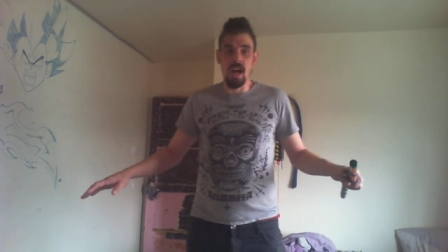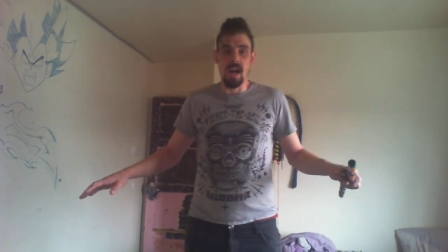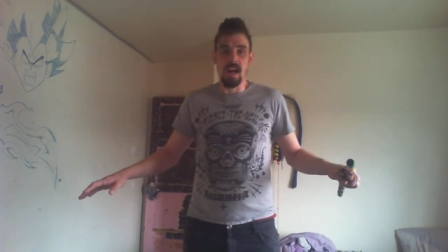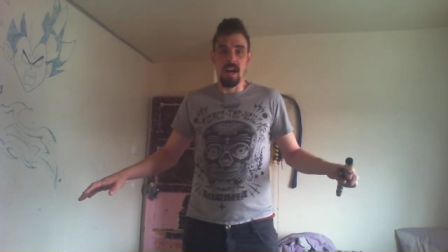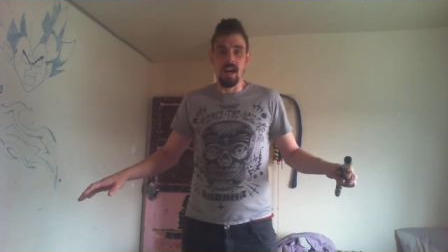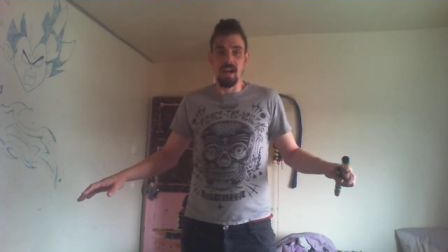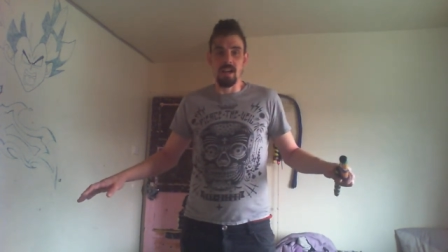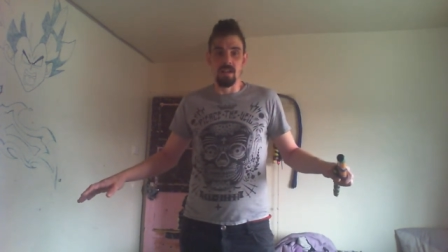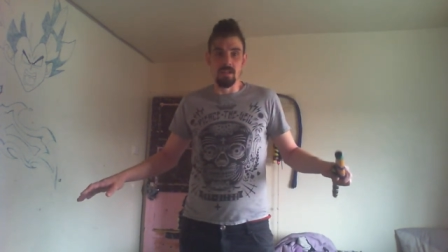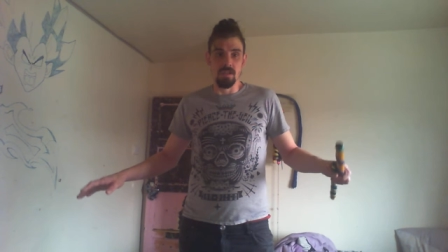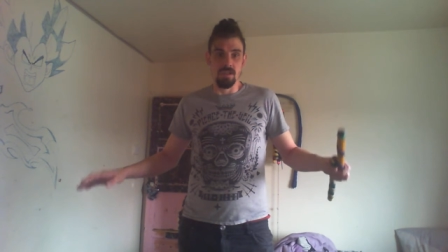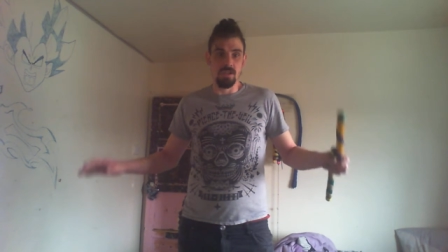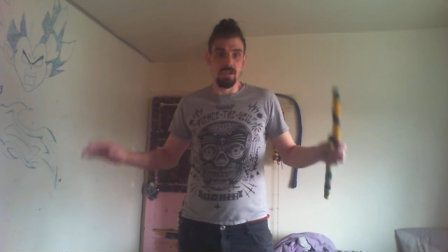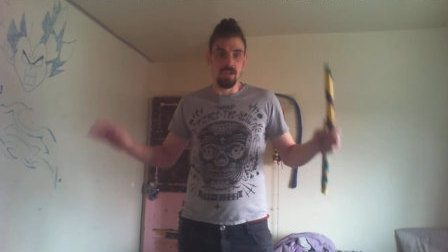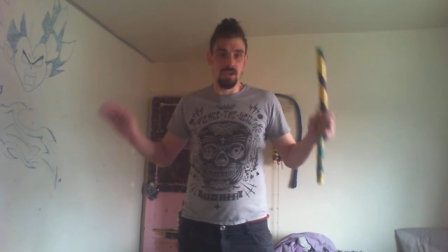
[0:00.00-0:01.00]

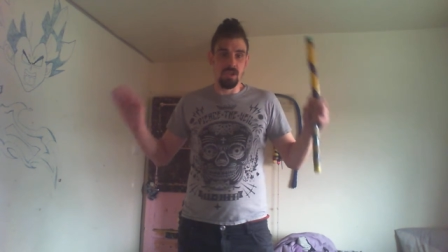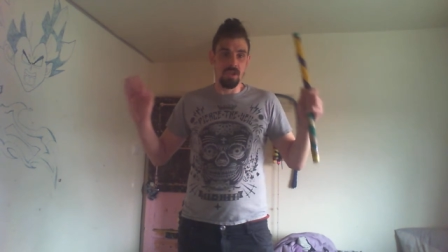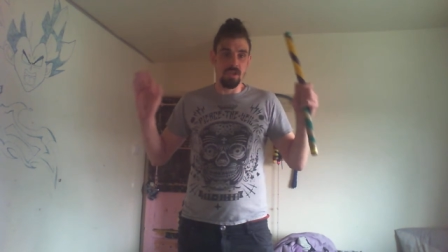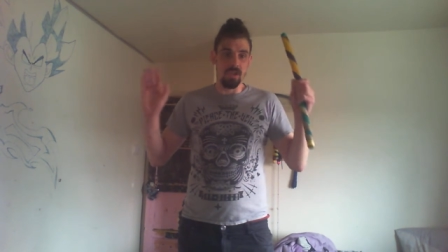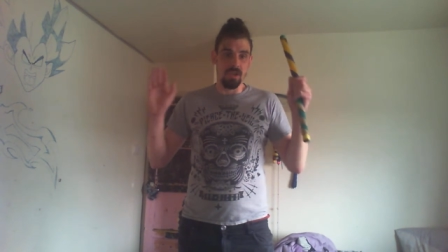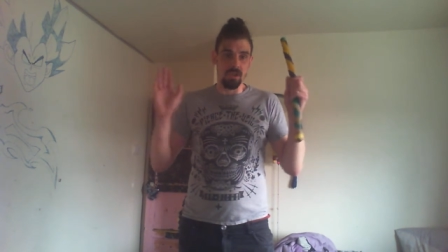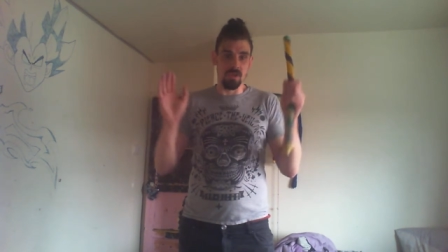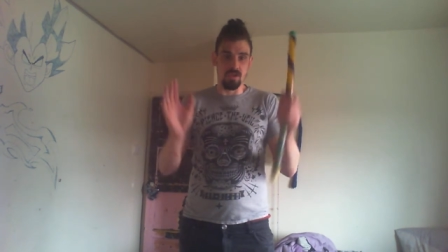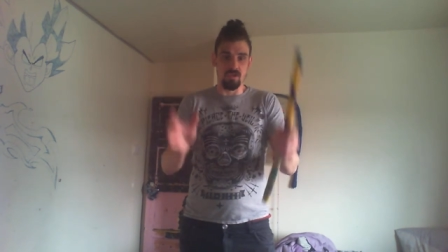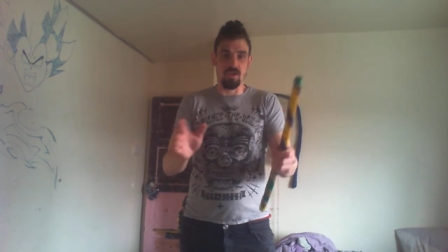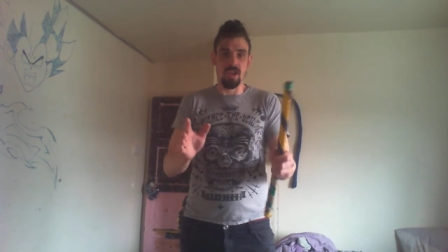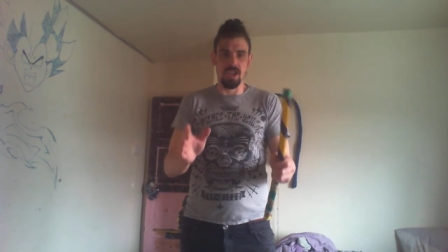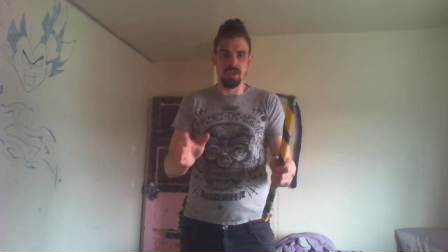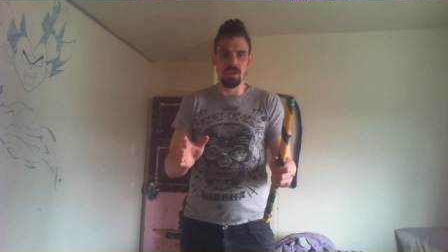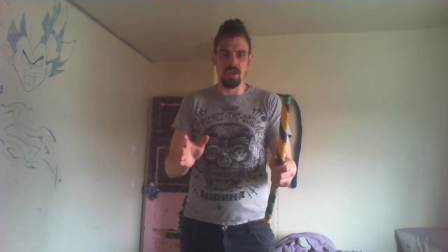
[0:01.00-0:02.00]
and I'm going to
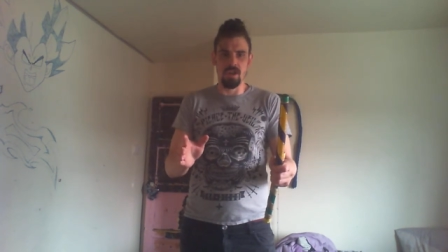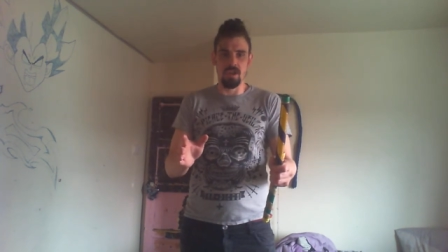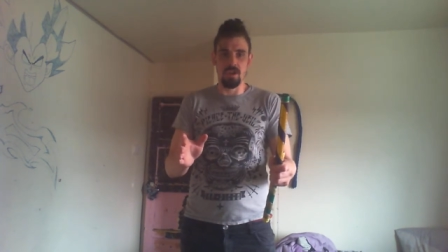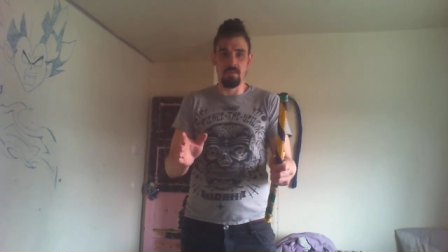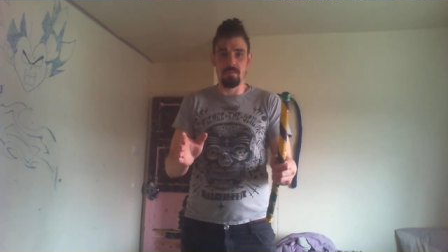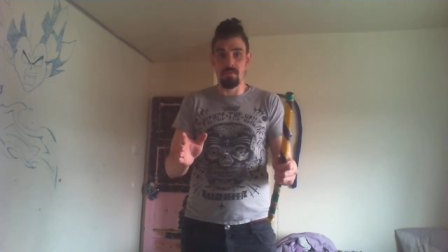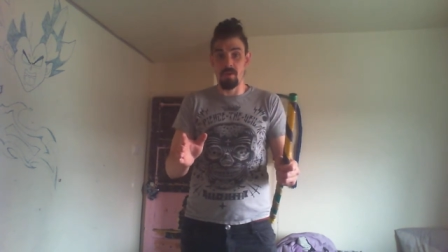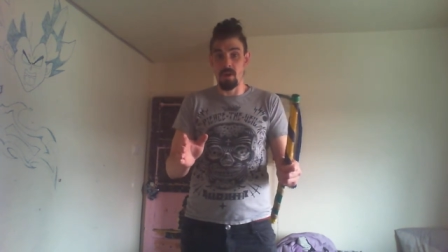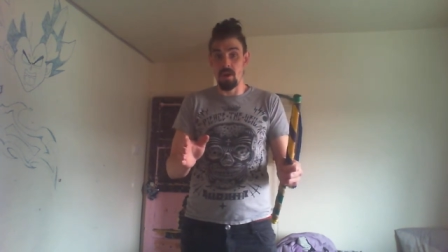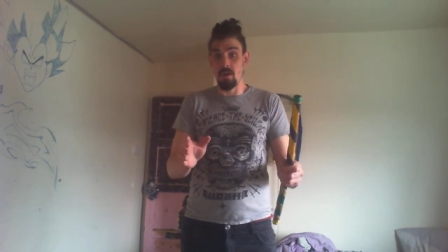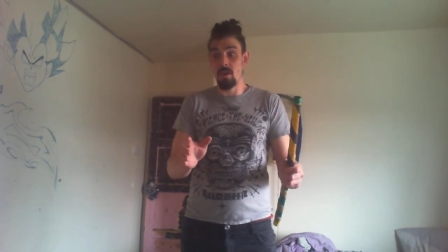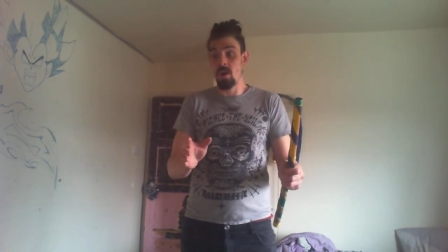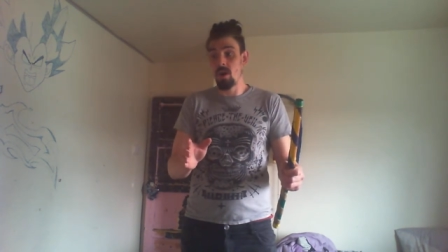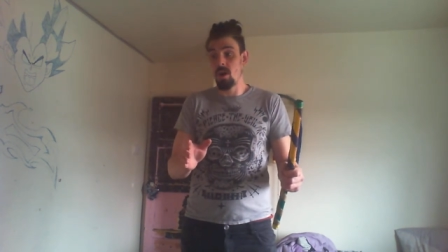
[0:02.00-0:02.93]
try and turn you pro